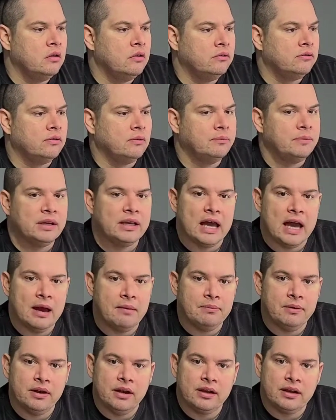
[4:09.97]
something
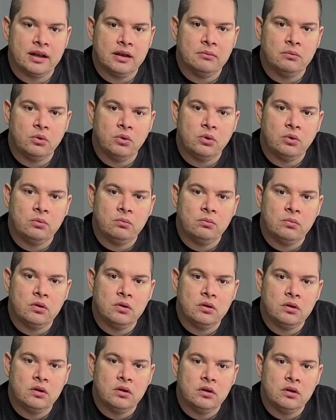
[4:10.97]
happened. I came home
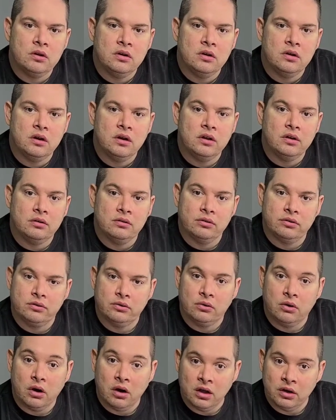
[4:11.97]
and there was no
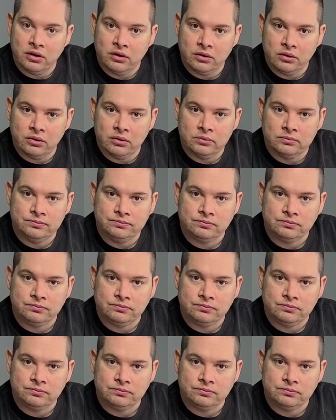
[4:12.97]
audio.